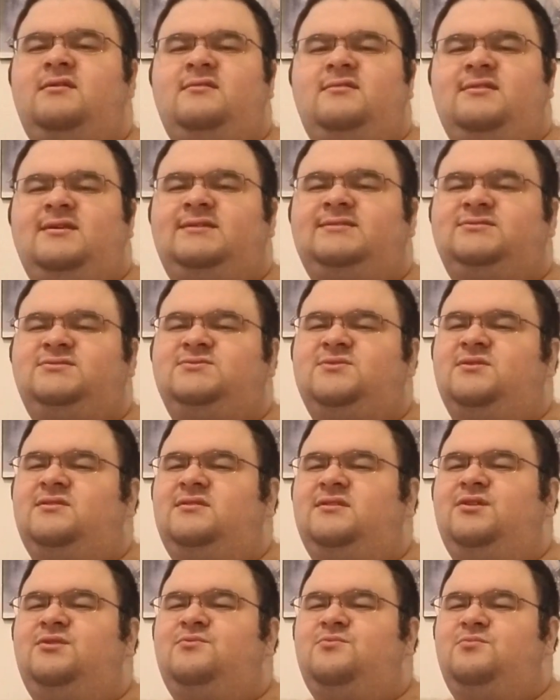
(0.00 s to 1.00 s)
in these are a
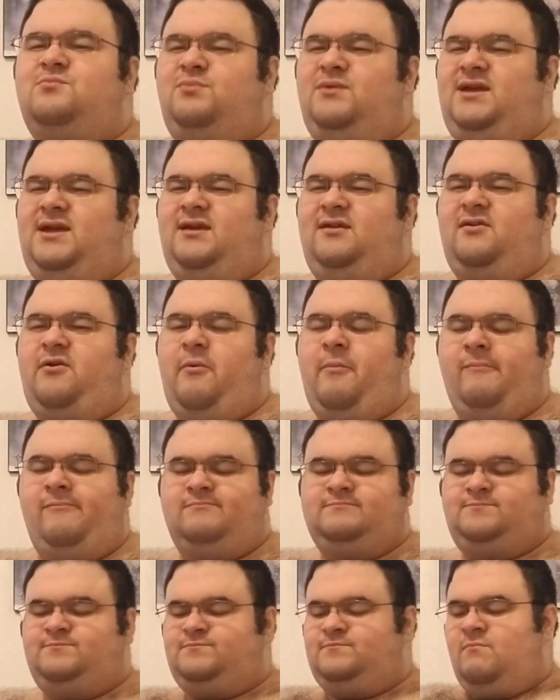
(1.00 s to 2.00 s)
little weak.
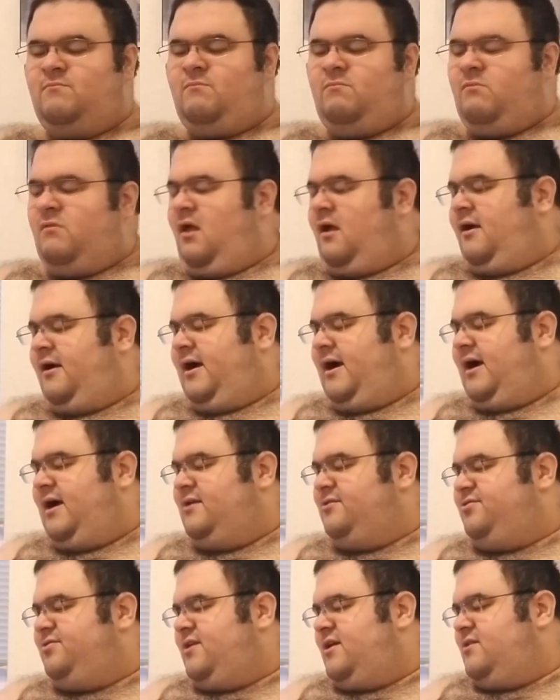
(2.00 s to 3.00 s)
I
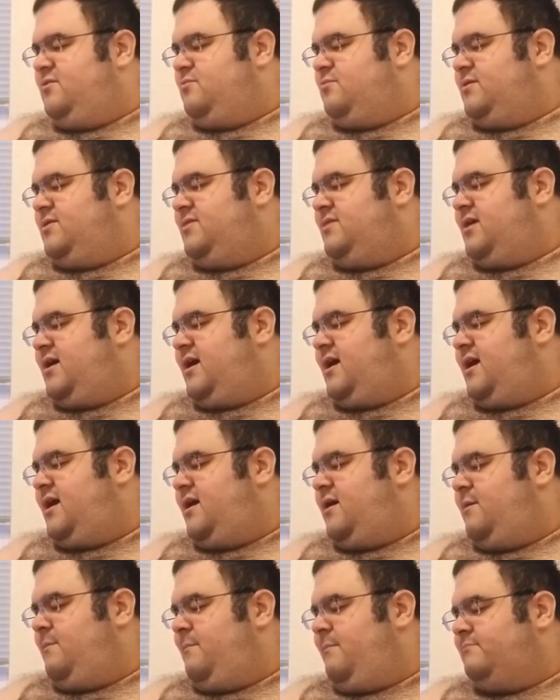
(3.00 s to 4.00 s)
think when
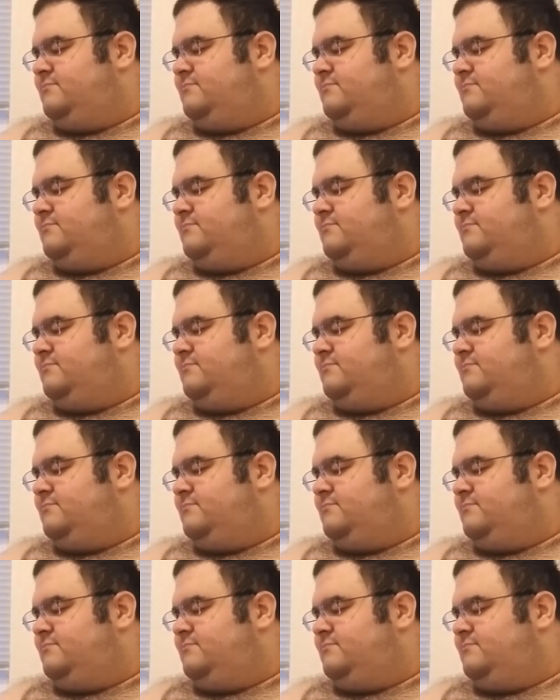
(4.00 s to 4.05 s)
they